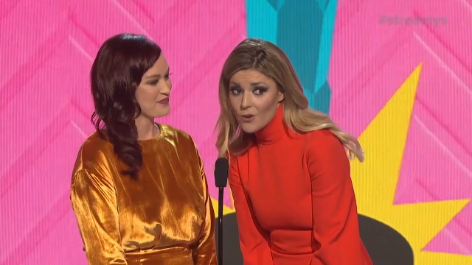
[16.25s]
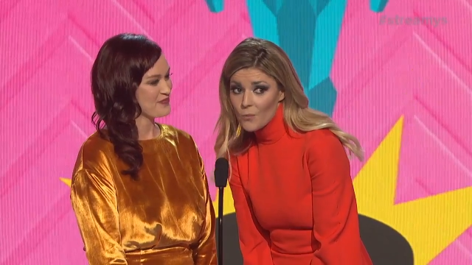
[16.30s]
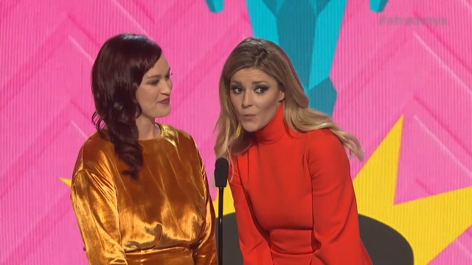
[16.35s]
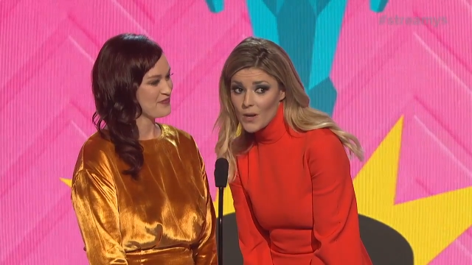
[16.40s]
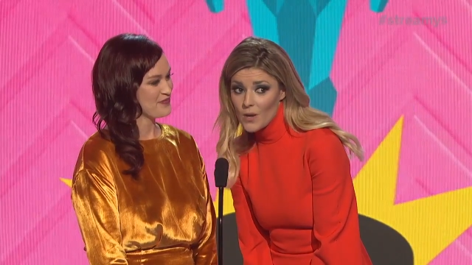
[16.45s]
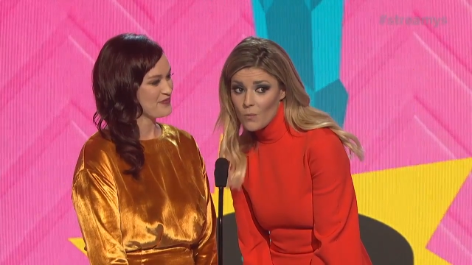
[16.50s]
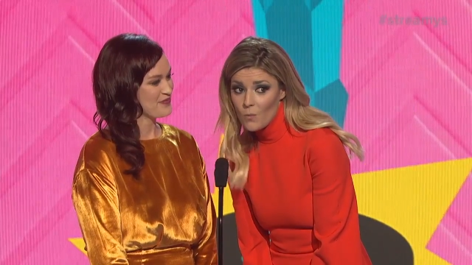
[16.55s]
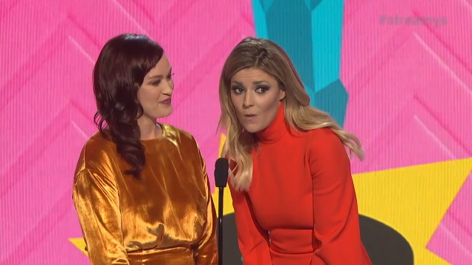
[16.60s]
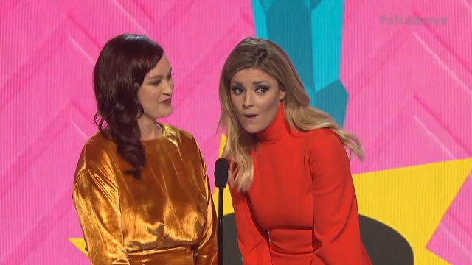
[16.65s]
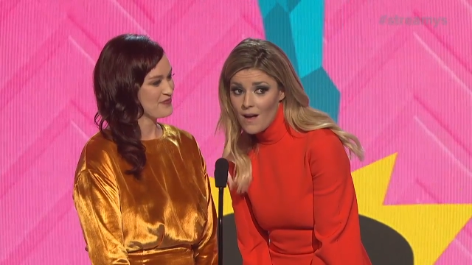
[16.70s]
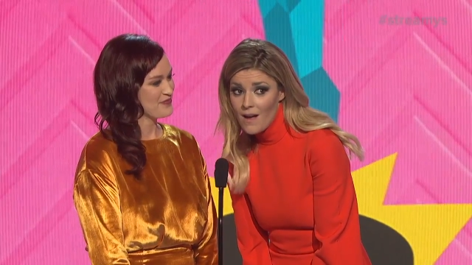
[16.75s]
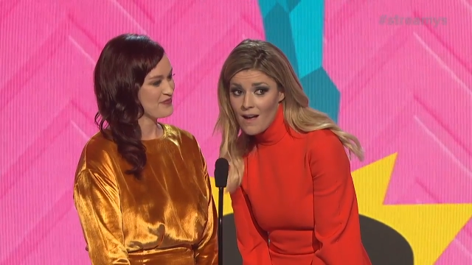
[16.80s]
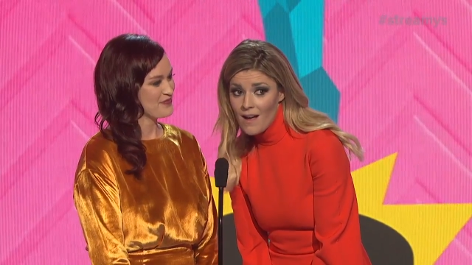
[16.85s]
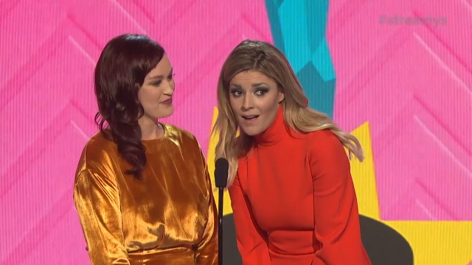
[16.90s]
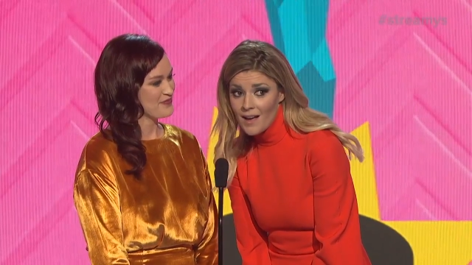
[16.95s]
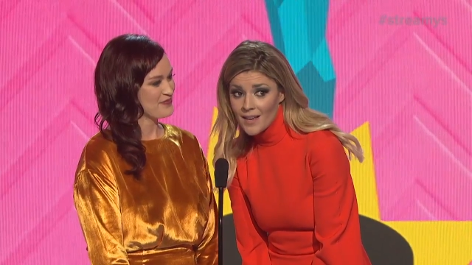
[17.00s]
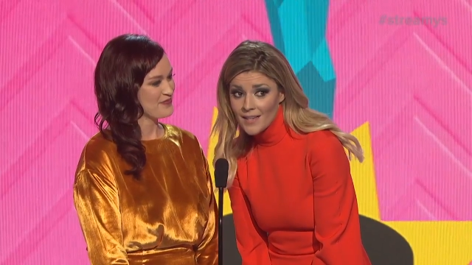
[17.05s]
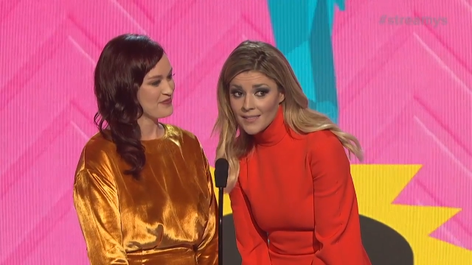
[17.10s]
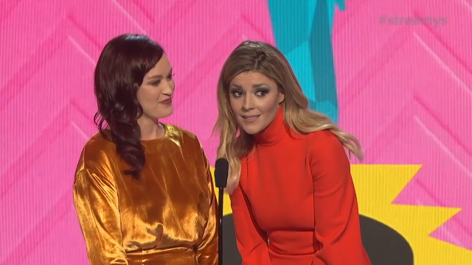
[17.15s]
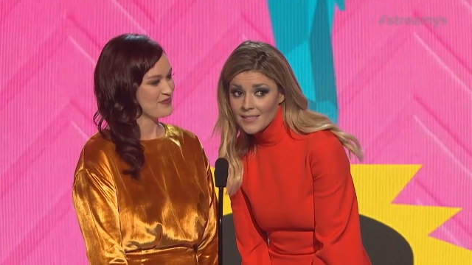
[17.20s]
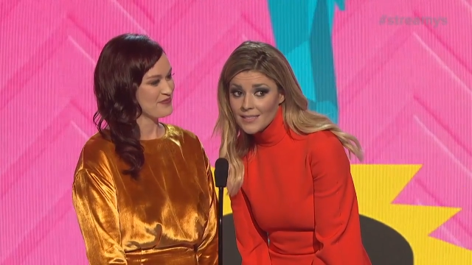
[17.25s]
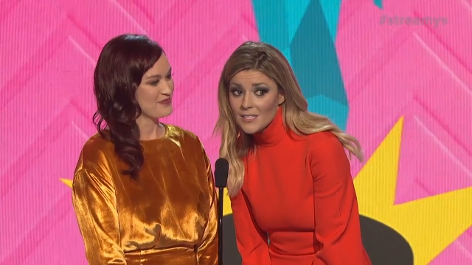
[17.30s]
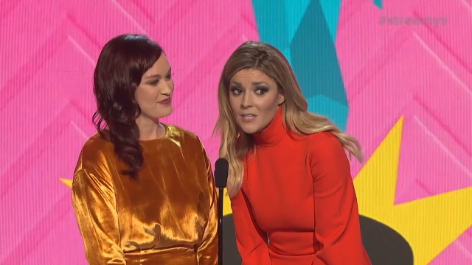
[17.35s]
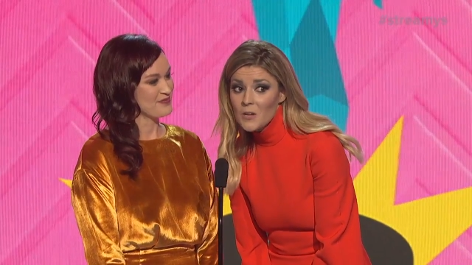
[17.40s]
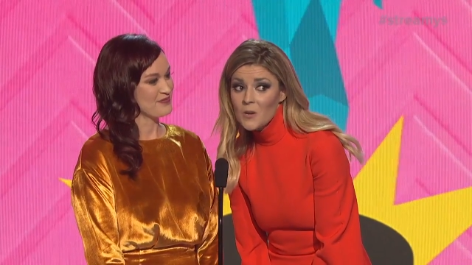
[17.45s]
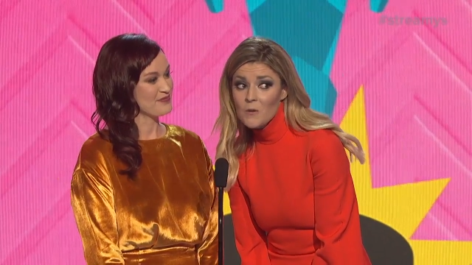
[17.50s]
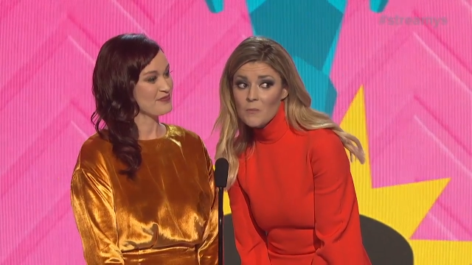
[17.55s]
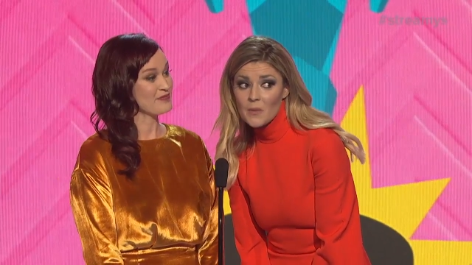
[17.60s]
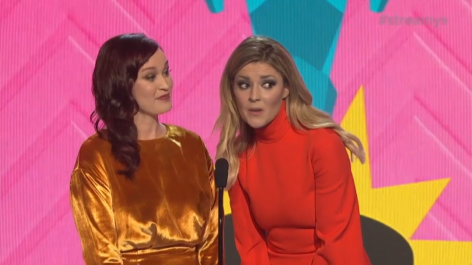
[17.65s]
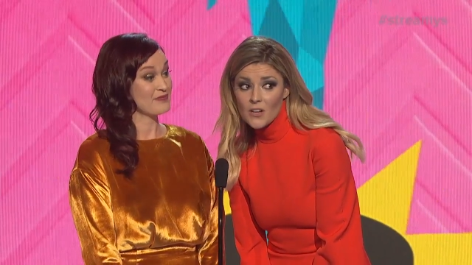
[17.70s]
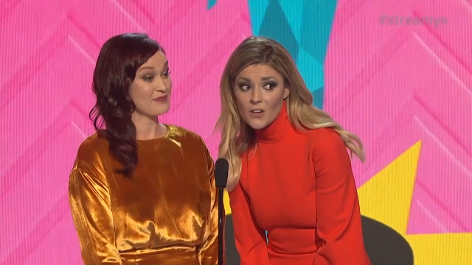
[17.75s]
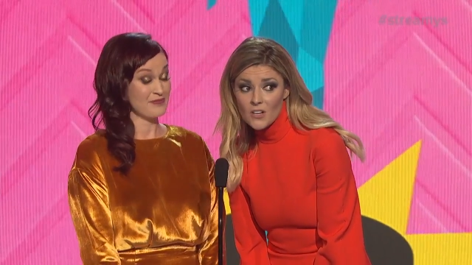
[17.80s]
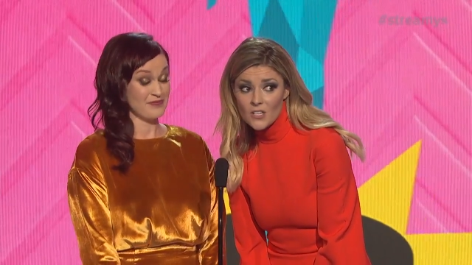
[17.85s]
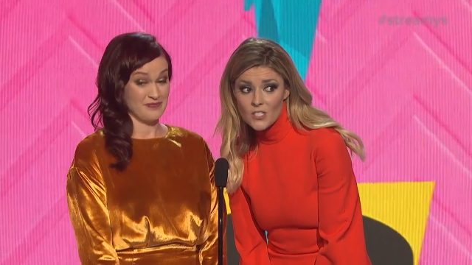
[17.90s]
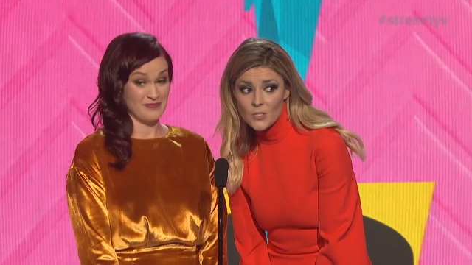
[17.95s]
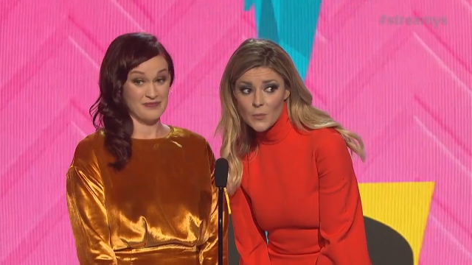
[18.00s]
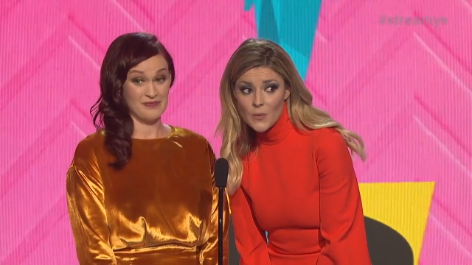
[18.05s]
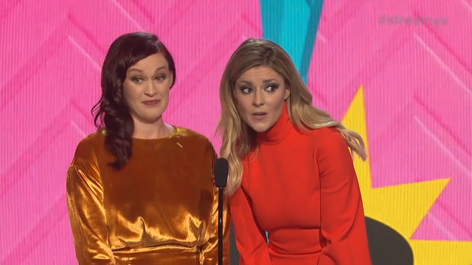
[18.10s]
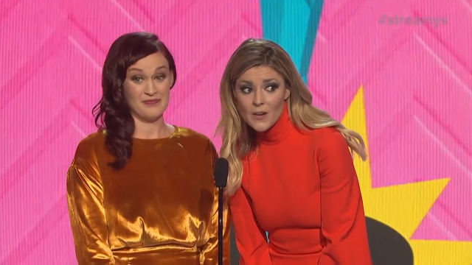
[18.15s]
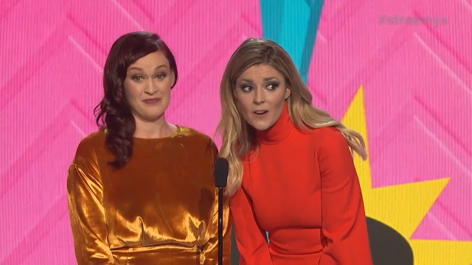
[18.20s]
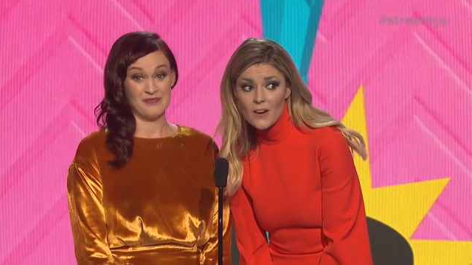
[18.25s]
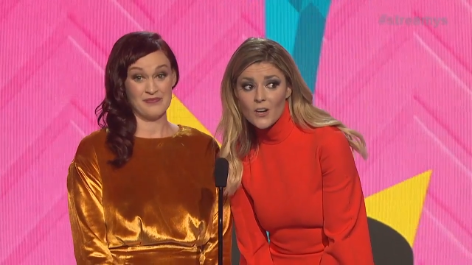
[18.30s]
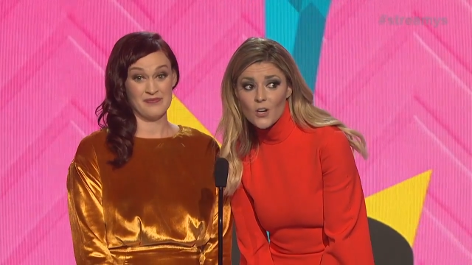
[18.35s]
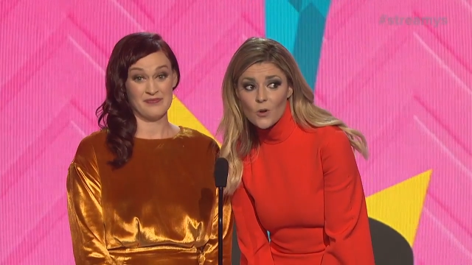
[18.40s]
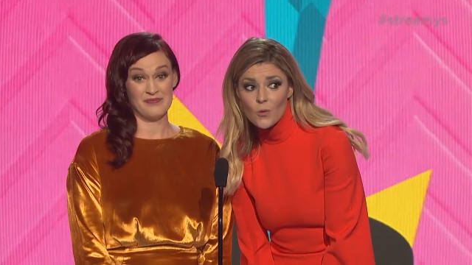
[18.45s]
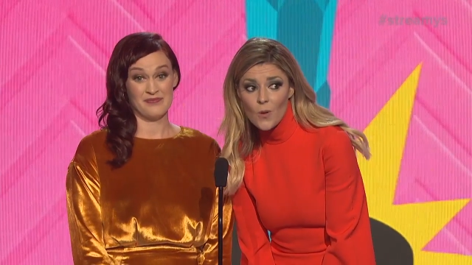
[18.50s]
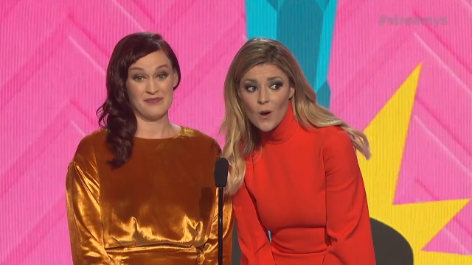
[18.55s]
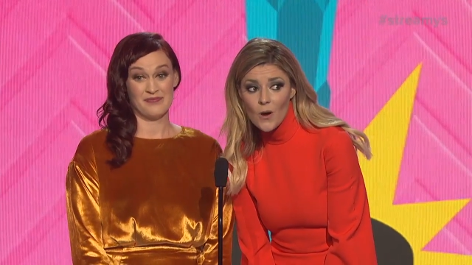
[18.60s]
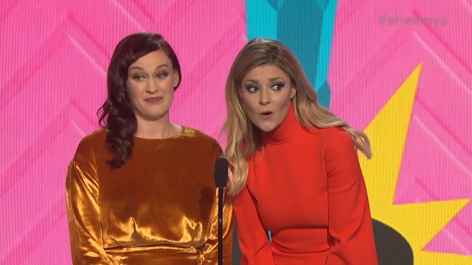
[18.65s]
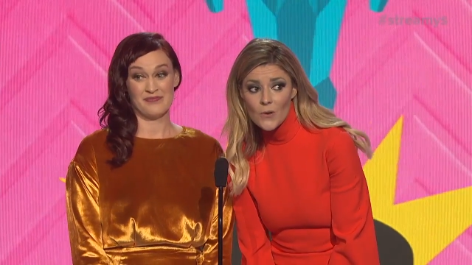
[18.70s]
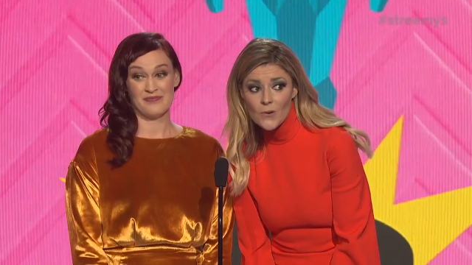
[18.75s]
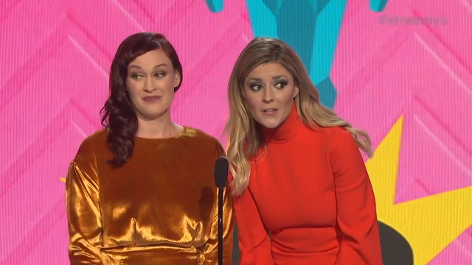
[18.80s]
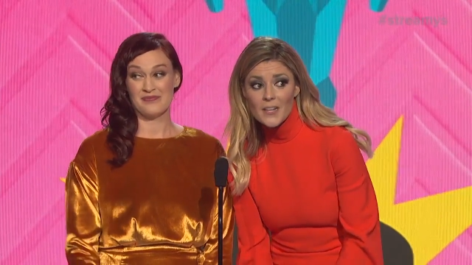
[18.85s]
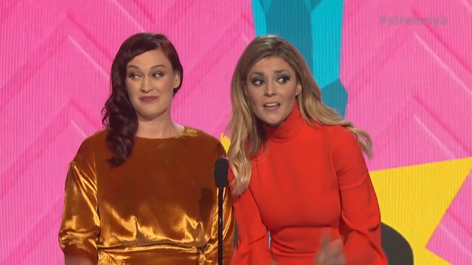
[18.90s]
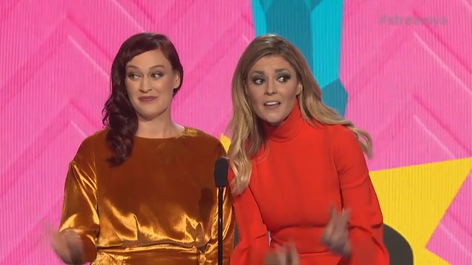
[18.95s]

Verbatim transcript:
Speaker 1: we want because we are, quote,